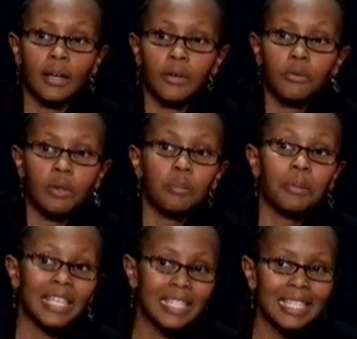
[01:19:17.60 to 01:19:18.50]

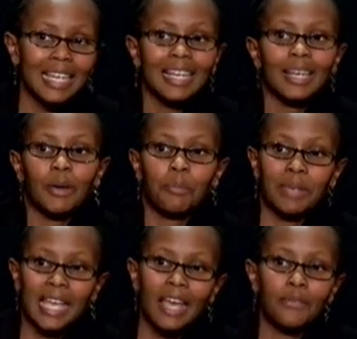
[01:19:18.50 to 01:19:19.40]
repeat
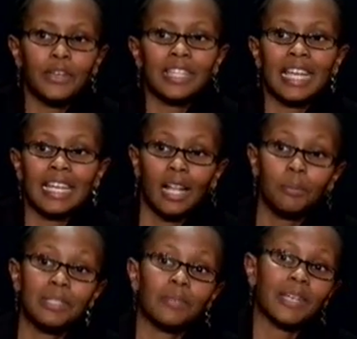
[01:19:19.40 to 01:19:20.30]
behavior that
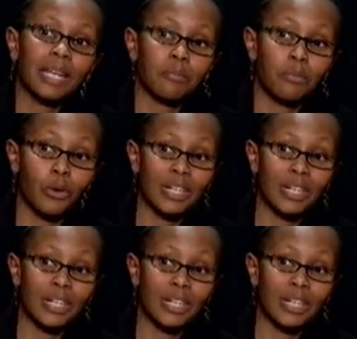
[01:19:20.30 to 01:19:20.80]
helps them get more